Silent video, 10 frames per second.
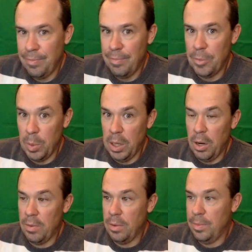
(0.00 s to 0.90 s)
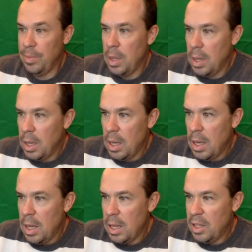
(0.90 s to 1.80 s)
So be careful.
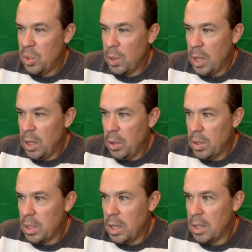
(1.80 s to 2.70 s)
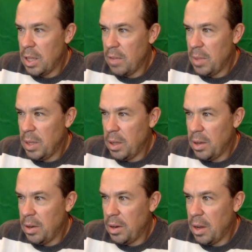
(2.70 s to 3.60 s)
At least 28 U.S. states have
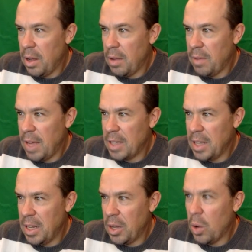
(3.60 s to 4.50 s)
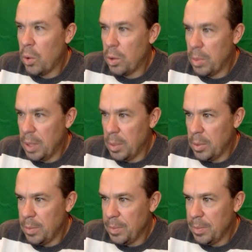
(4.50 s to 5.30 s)
begun vaccinating older people.